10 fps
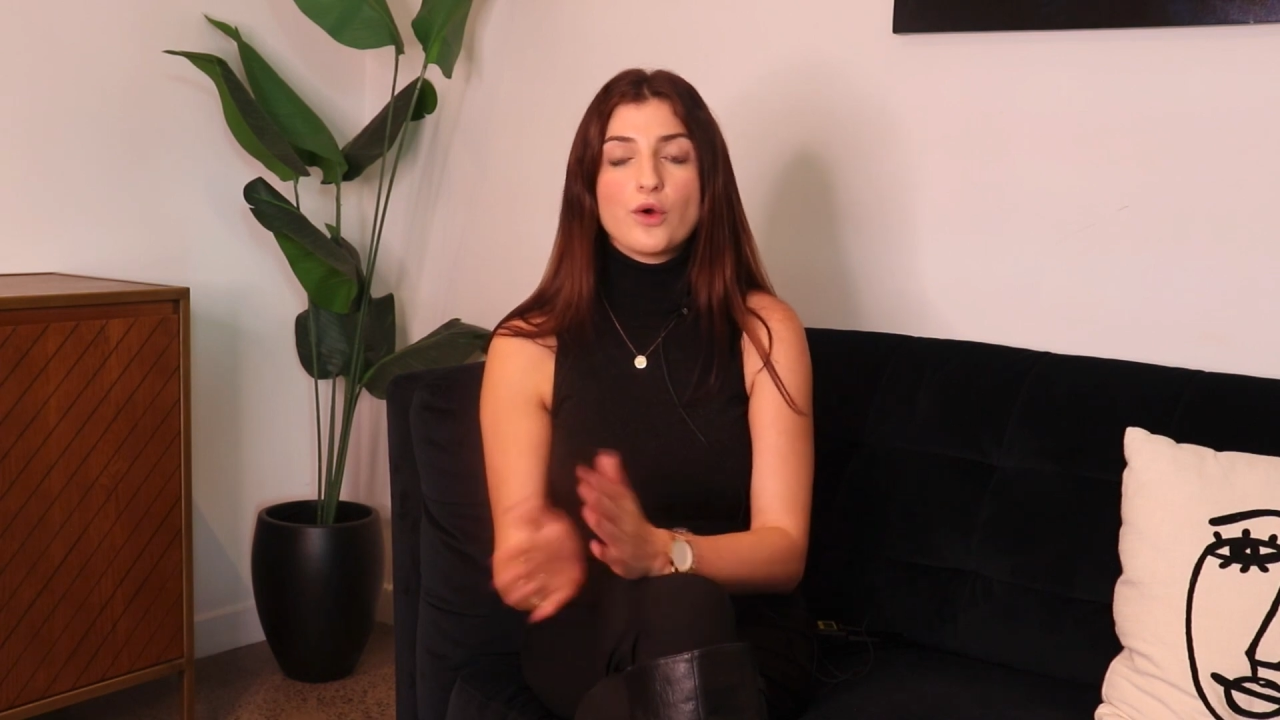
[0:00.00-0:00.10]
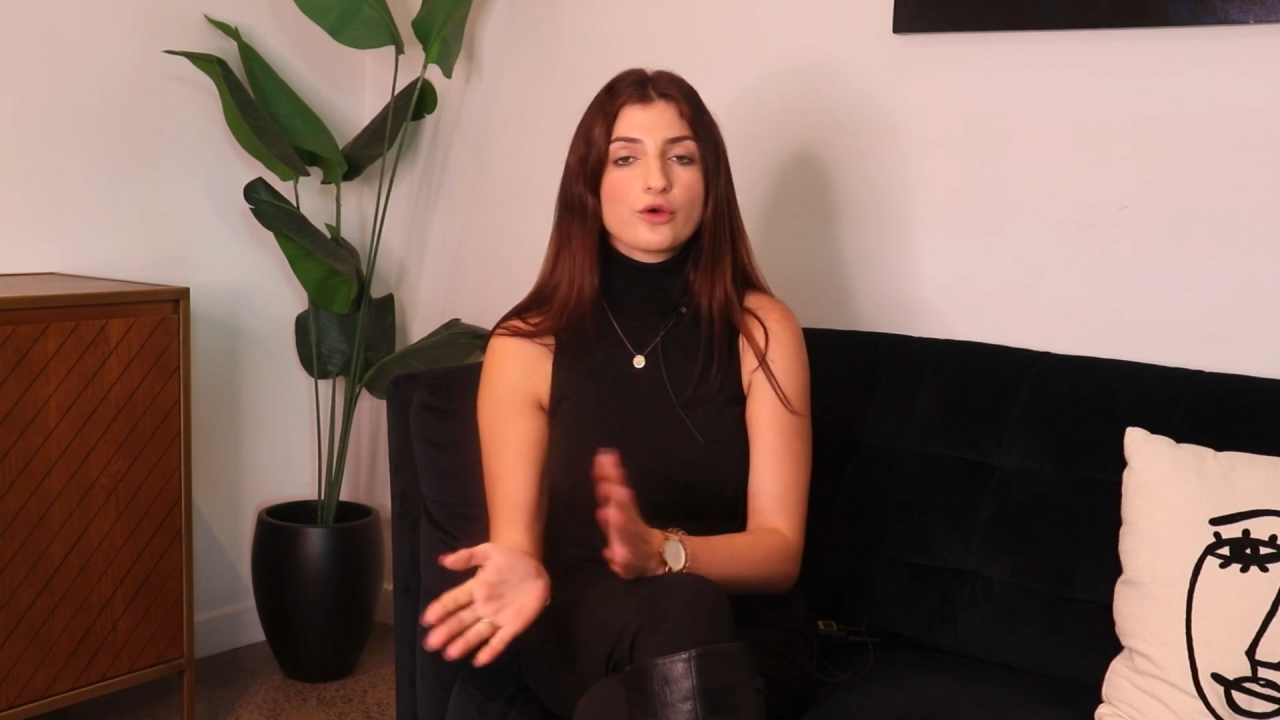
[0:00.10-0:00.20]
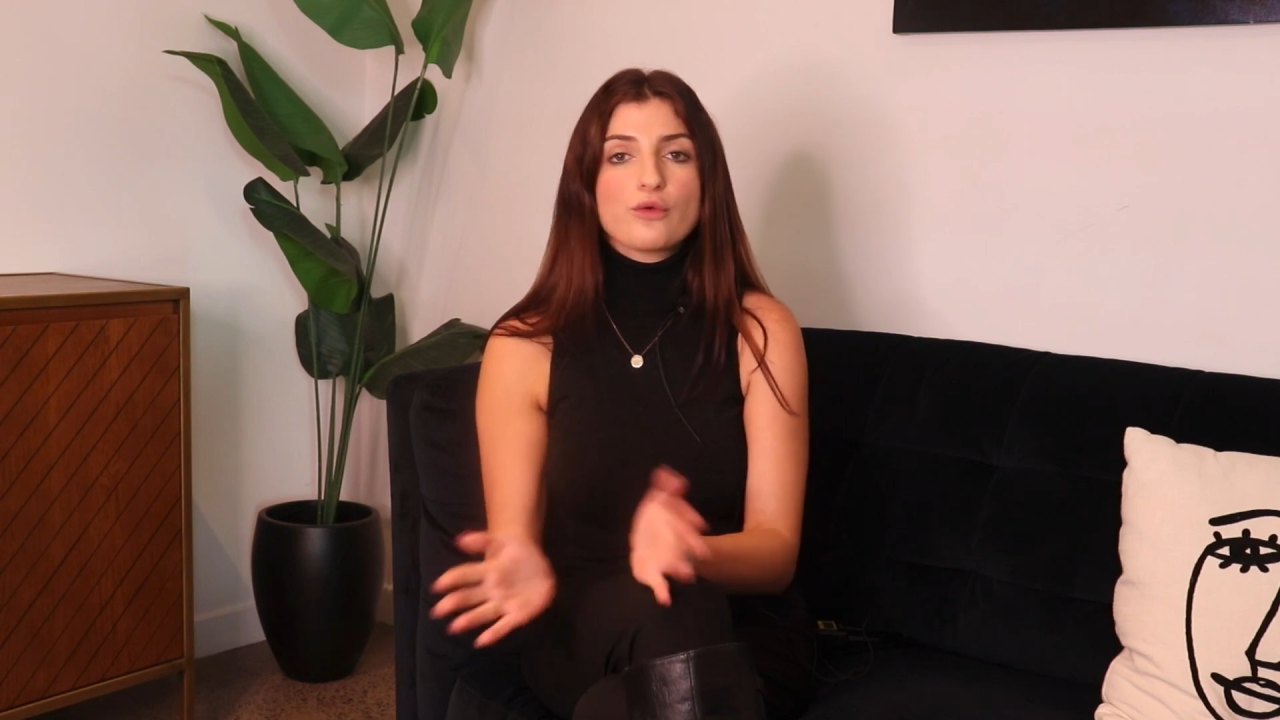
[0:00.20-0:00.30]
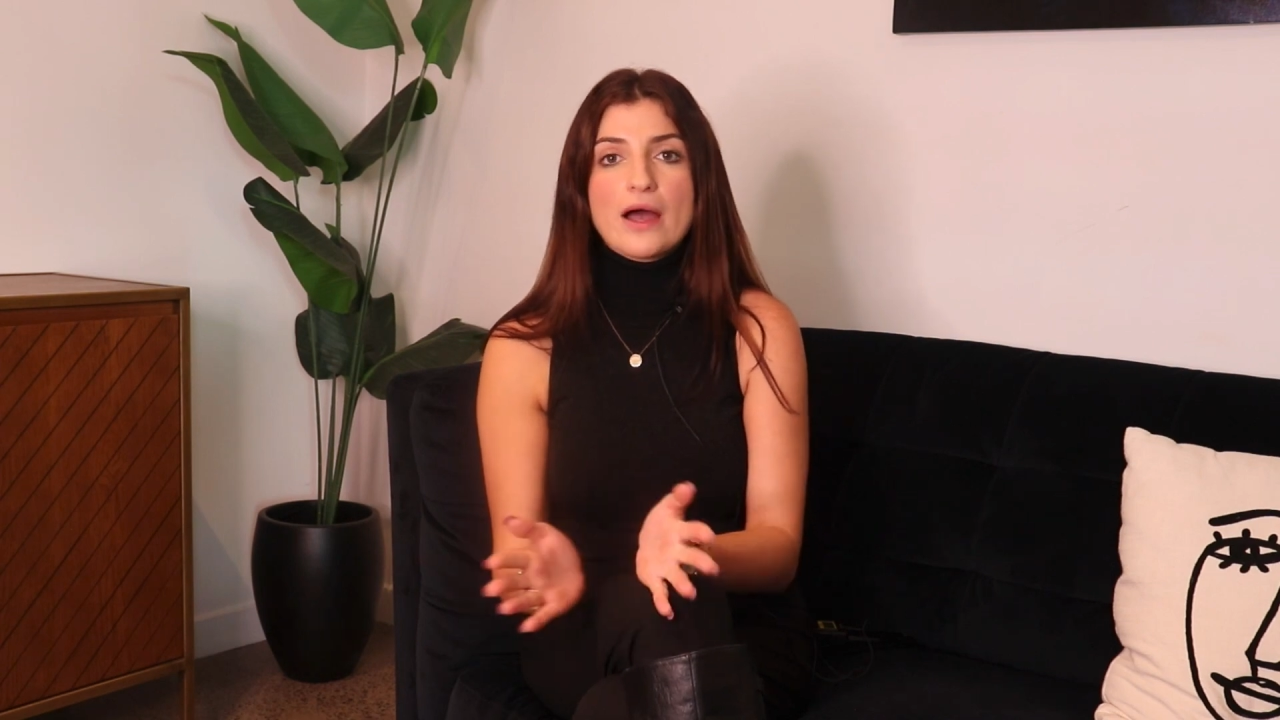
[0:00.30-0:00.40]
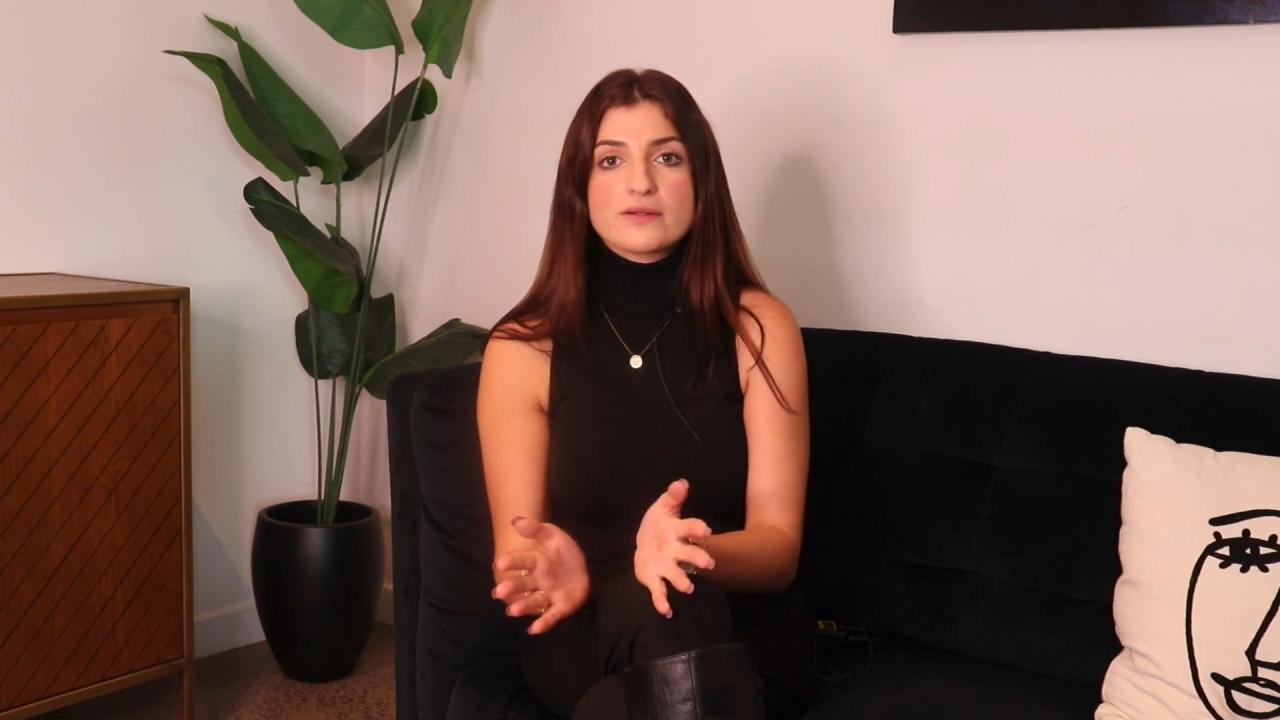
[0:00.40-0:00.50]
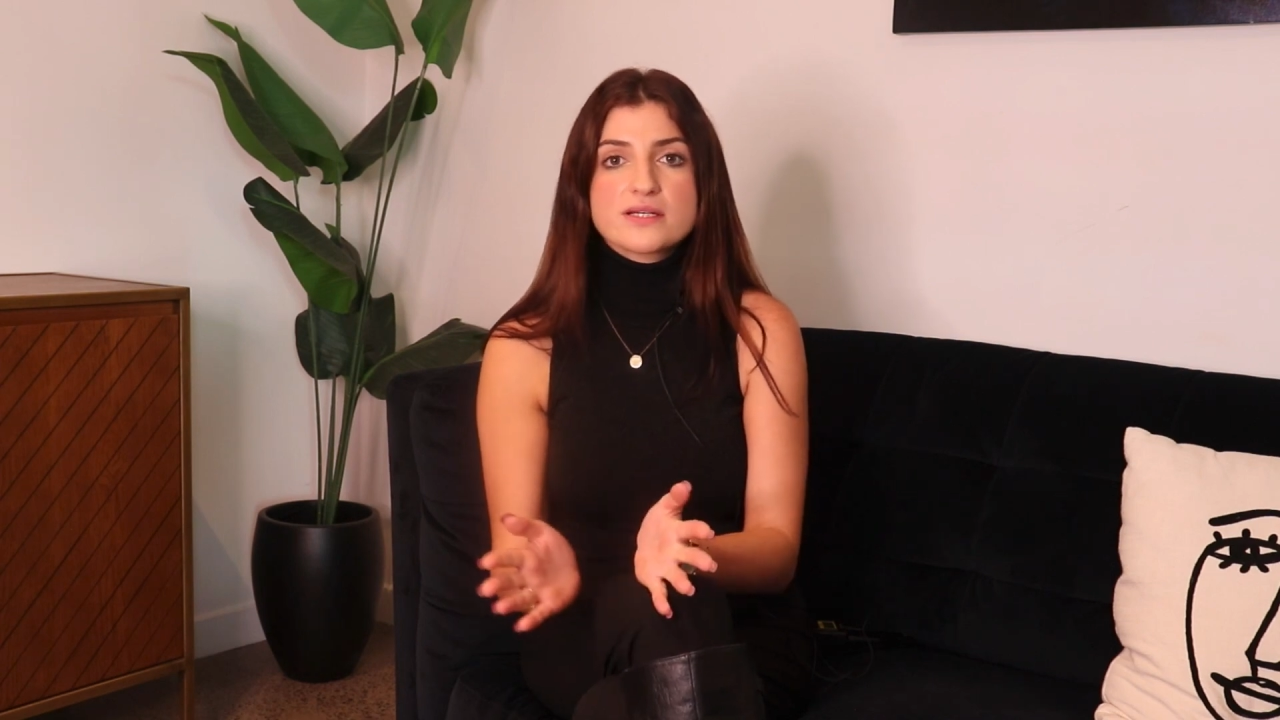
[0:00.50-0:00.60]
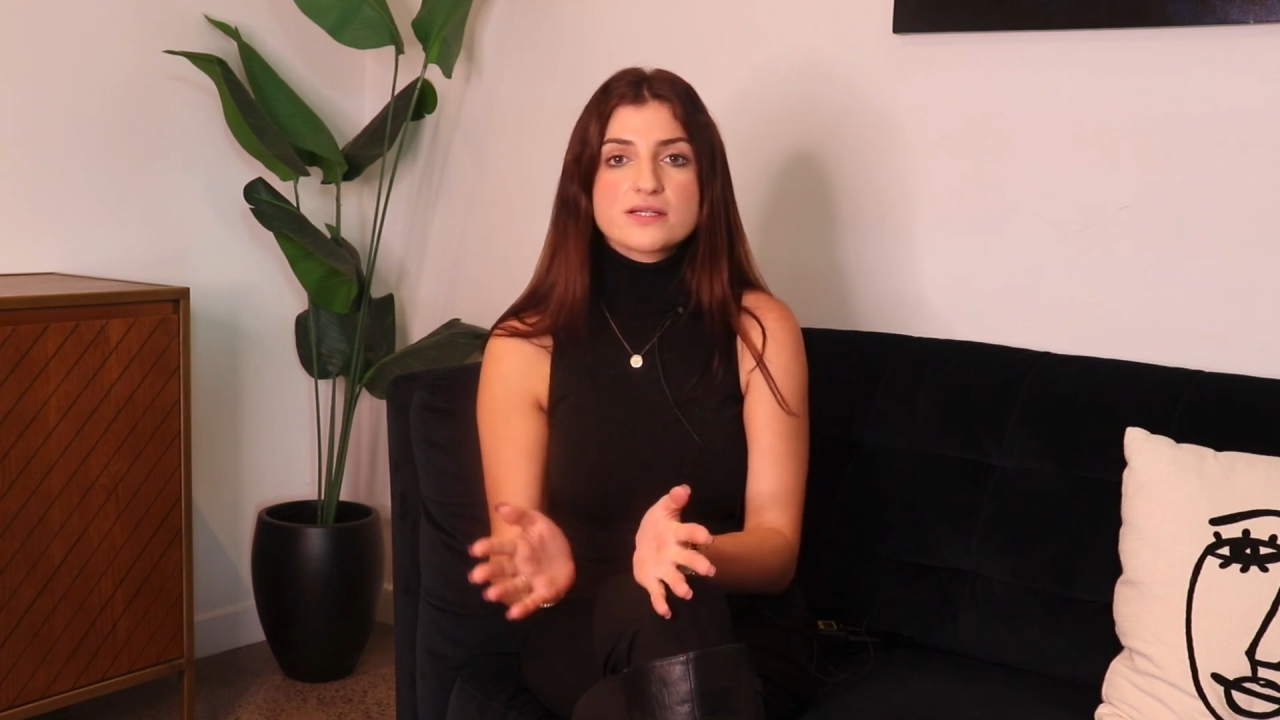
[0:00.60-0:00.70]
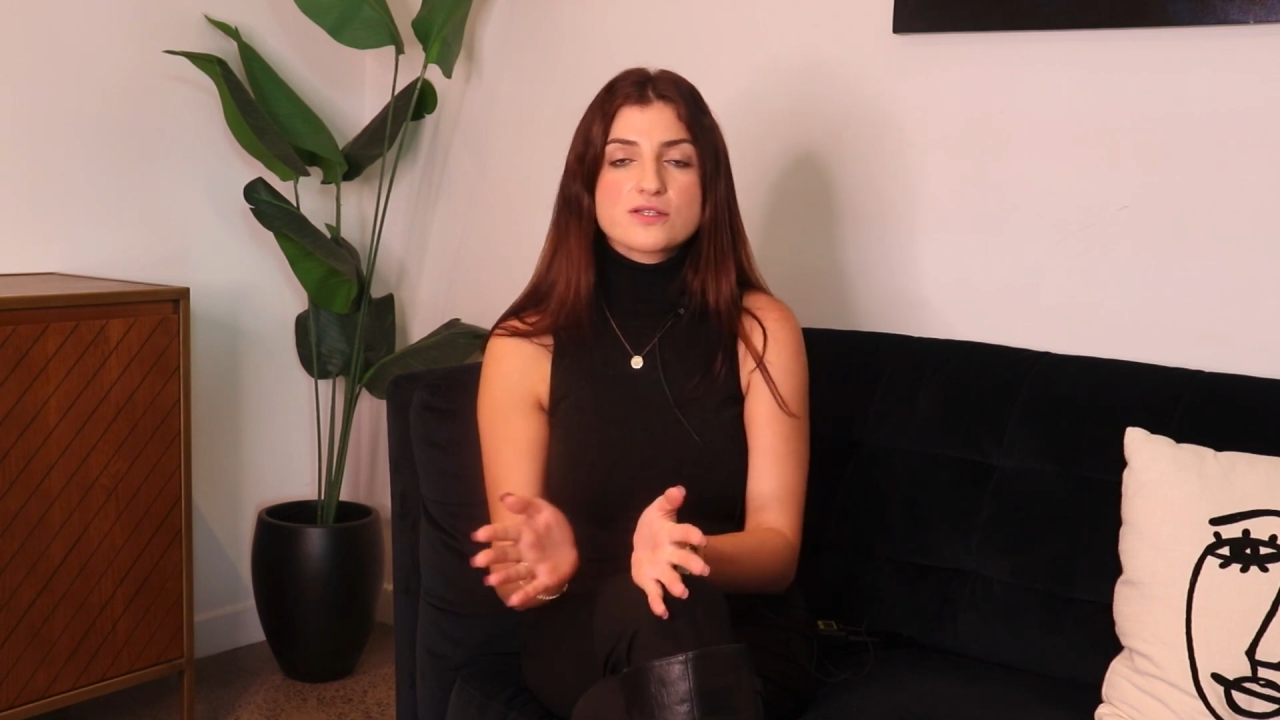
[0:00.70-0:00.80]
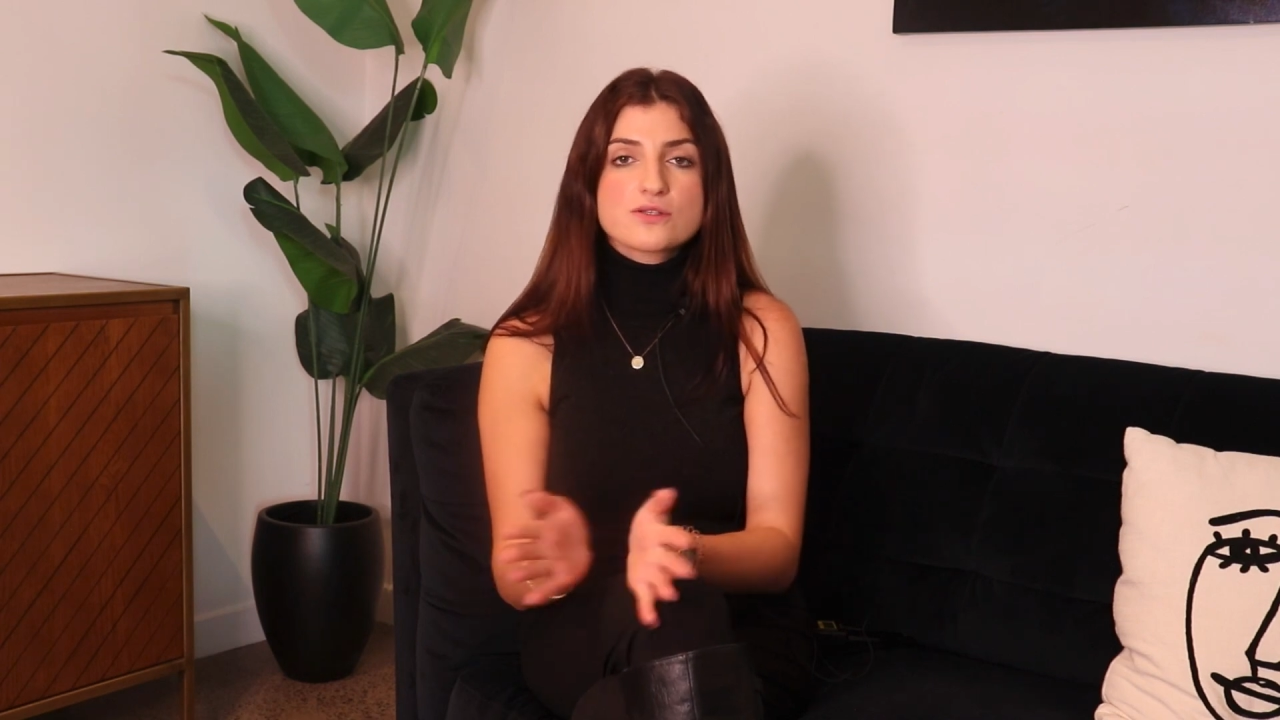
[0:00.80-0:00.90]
work around it.